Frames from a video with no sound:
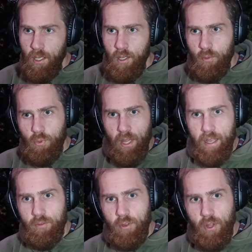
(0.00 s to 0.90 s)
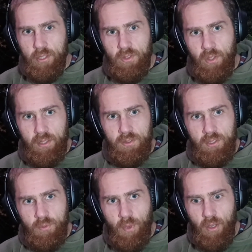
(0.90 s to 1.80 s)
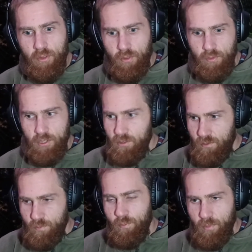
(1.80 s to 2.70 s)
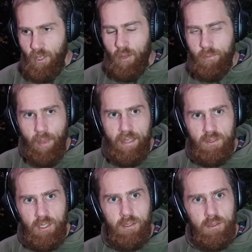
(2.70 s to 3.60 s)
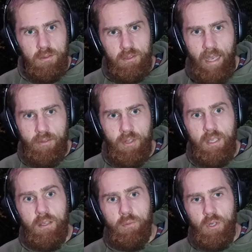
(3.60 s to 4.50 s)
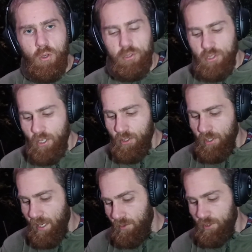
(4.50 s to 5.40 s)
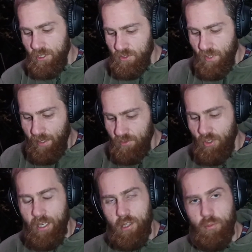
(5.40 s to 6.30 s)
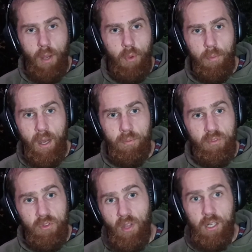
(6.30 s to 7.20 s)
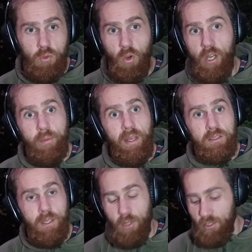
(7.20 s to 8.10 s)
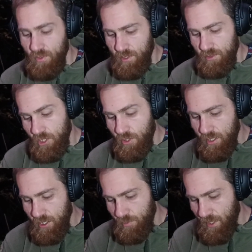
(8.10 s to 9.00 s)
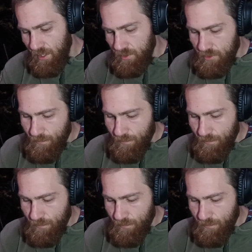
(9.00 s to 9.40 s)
plan for those things is both just, you know, basic safety, but also can reduce the anxiety that might pop up if you start to worry about some of those things during the experience.